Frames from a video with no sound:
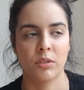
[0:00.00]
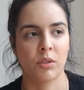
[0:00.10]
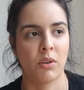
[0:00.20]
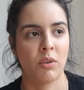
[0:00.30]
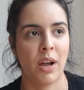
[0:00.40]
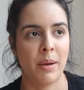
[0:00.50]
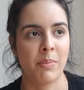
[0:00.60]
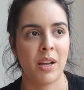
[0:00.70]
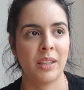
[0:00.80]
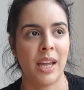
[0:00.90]
So I
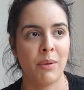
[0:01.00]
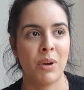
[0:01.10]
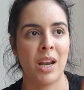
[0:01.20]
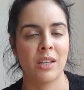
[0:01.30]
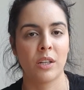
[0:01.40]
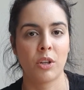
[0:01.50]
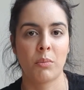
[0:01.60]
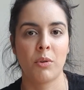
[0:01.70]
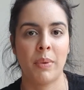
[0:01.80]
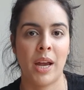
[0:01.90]
bought that when I did
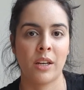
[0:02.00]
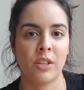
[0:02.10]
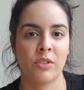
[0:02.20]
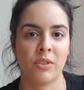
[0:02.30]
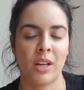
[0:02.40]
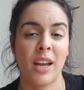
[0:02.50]
global package for that.